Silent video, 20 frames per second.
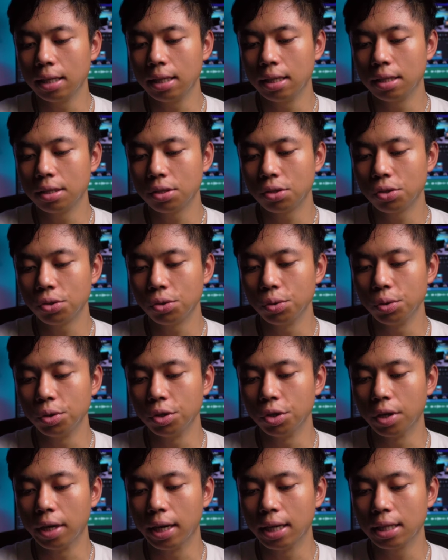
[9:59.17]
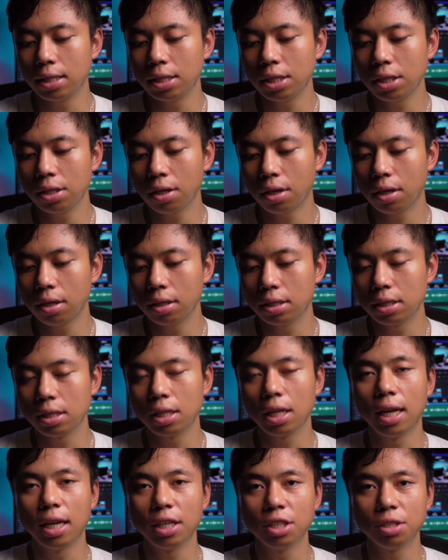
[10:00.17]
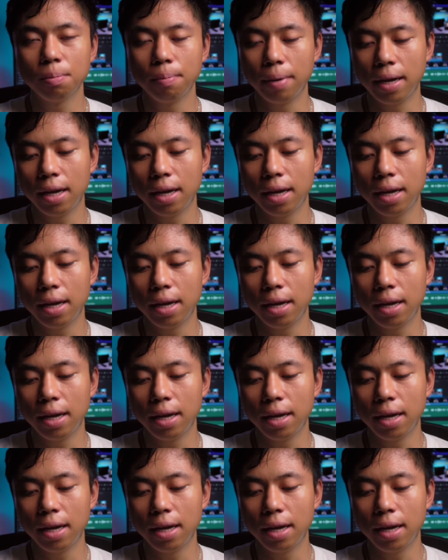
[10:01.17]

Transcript: leads to your SD card /